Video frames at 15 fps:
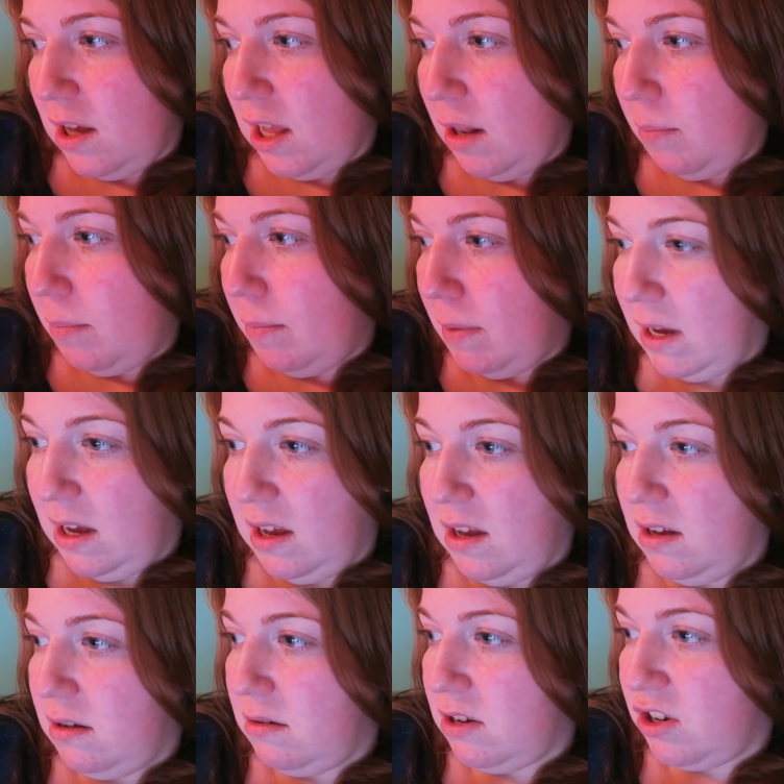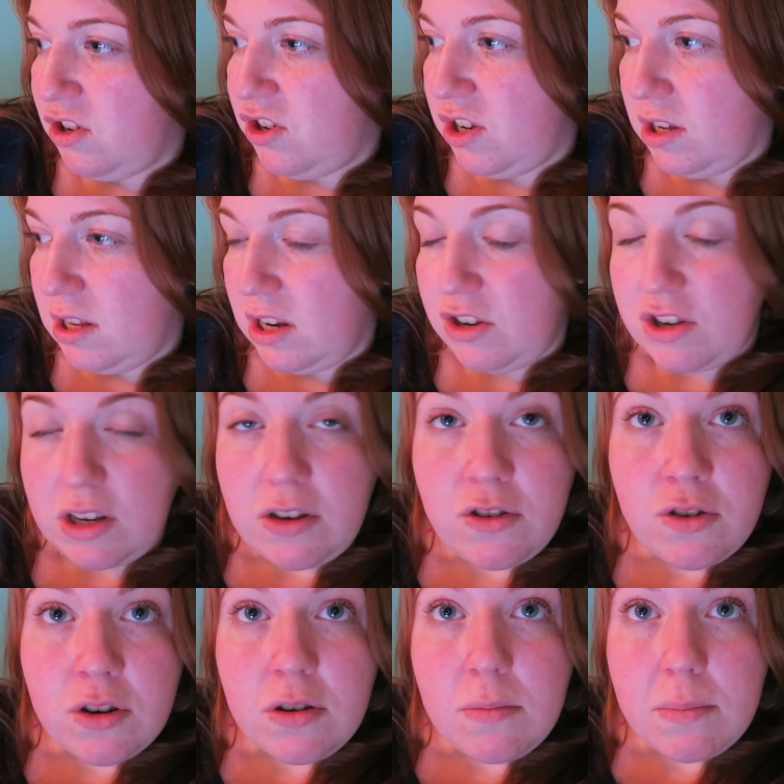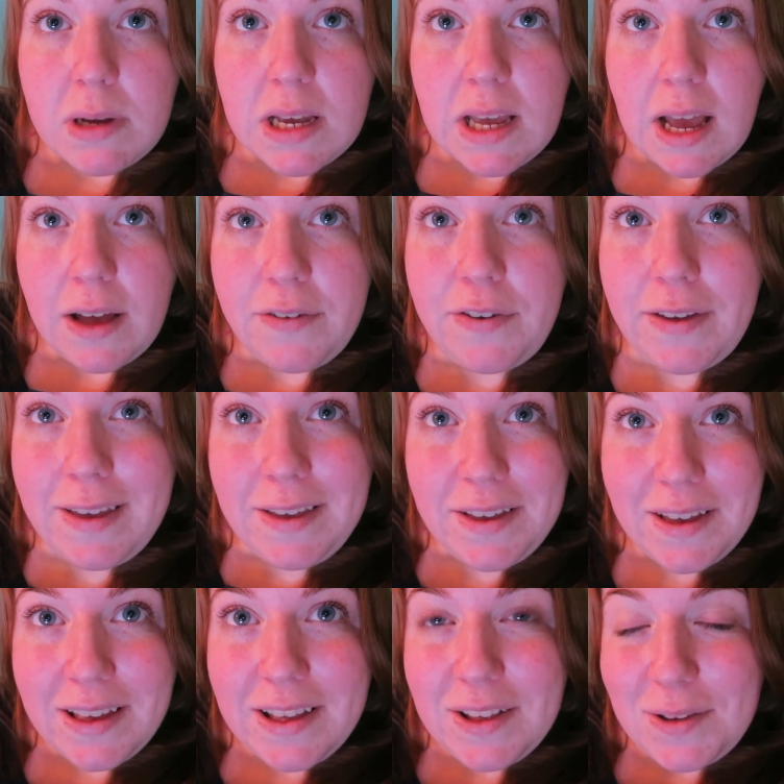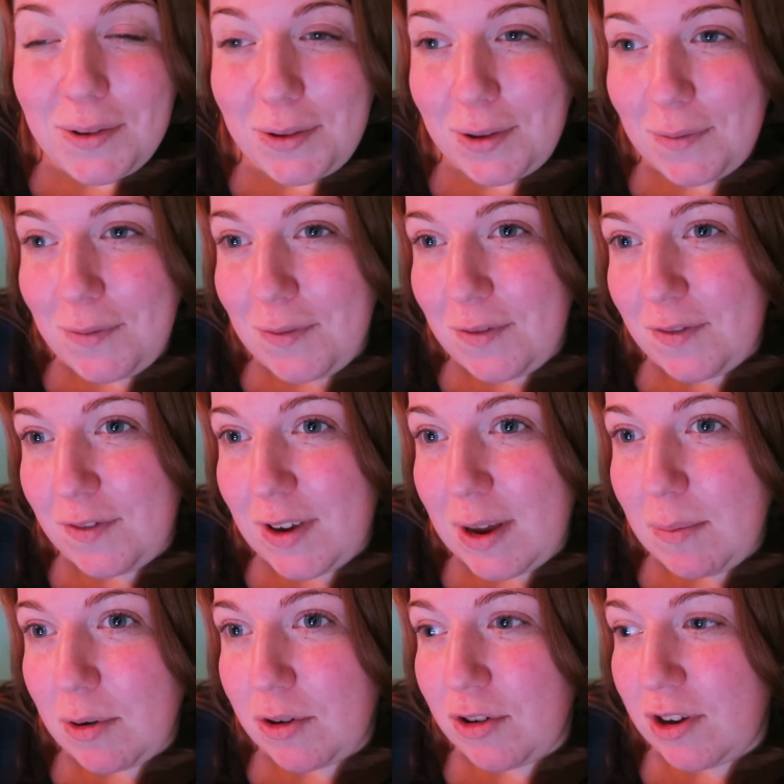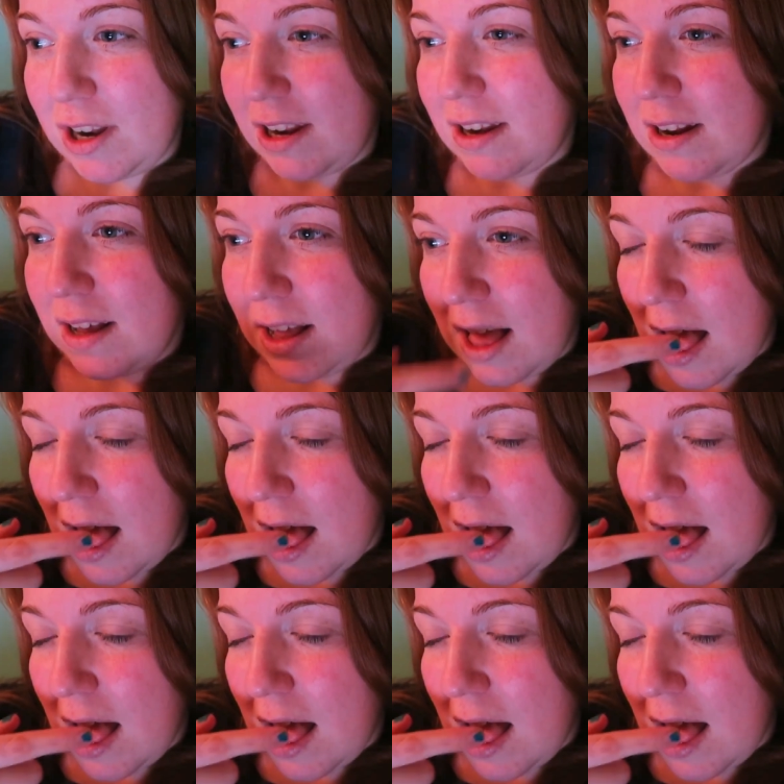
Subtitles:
help my digestion by having some fiber tonight.